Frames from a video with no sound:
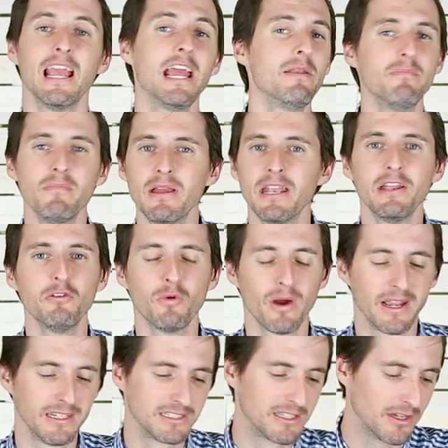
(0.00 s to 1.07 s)
In many
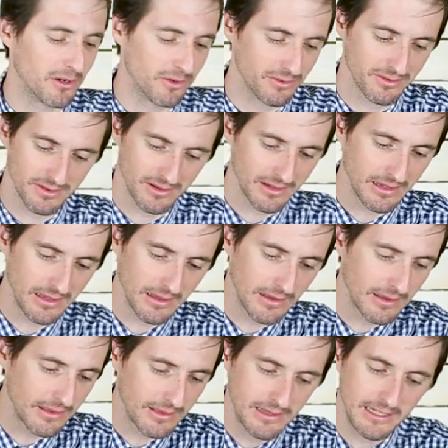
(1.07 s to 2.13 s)
ways, though,
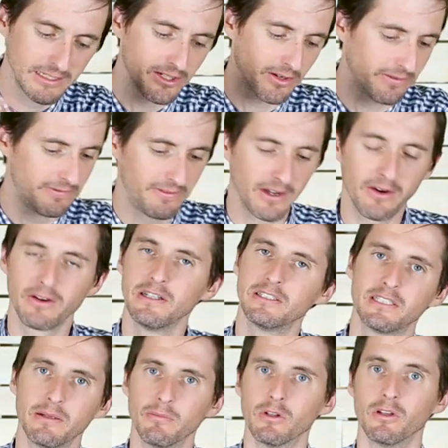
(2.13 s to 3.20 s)
these are very
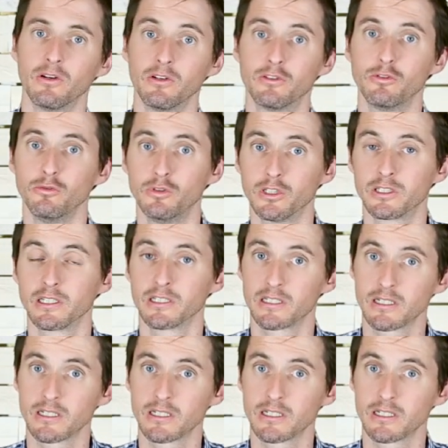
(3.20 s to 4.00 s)
similar to just a